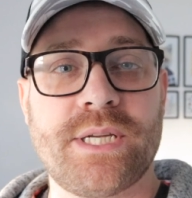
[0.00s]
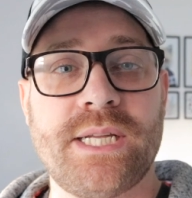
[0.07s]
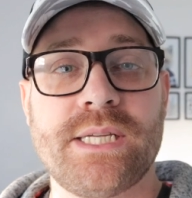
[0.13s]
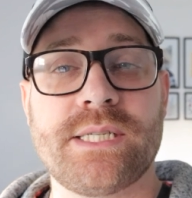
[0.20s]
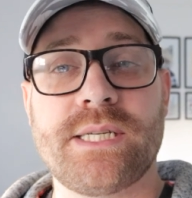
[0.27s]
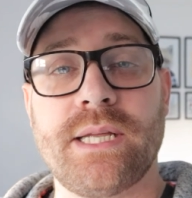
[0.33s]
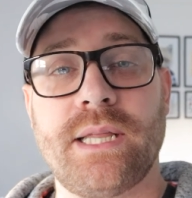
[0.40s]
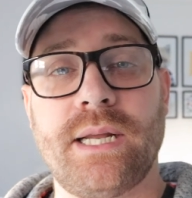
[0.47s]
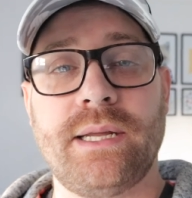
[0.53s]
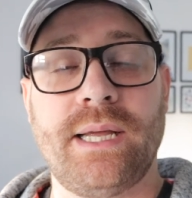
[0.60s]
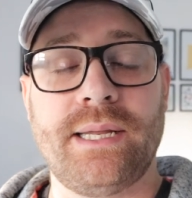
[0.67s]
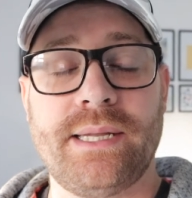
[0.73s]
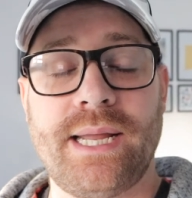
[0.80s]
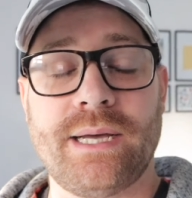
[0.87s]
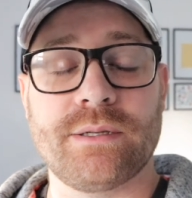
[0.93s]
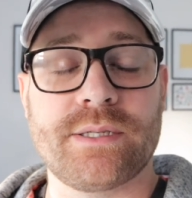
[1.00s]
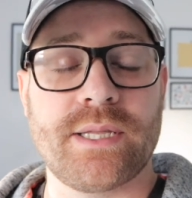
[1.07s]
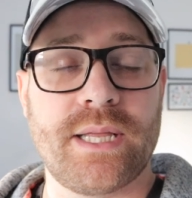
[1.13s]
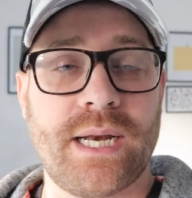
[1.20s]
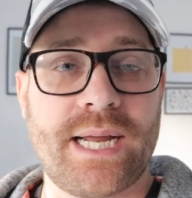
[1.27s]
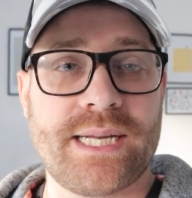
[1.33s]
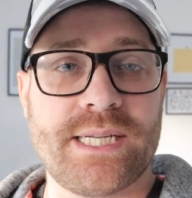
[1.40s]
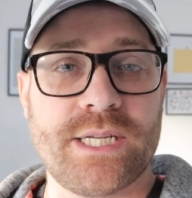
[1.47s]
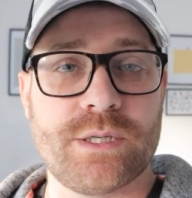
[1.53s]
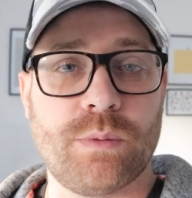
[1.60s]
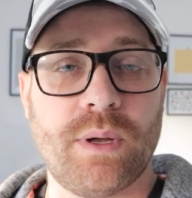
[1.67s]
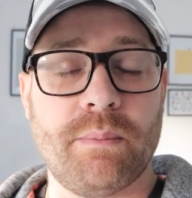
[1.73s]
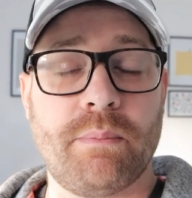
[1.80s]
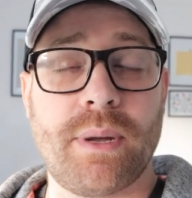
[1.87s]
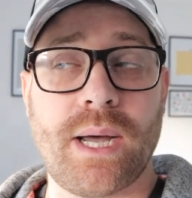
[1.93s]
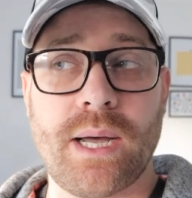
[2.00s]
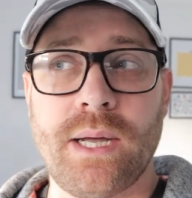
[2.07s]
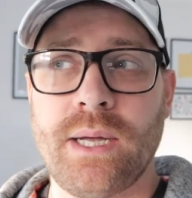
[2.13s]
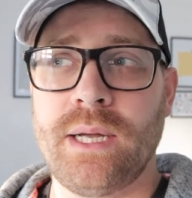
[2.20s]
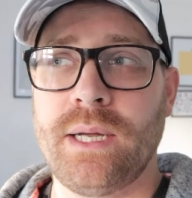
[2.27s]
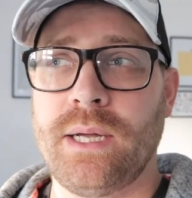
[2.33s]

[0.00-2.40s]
since to the latest one, but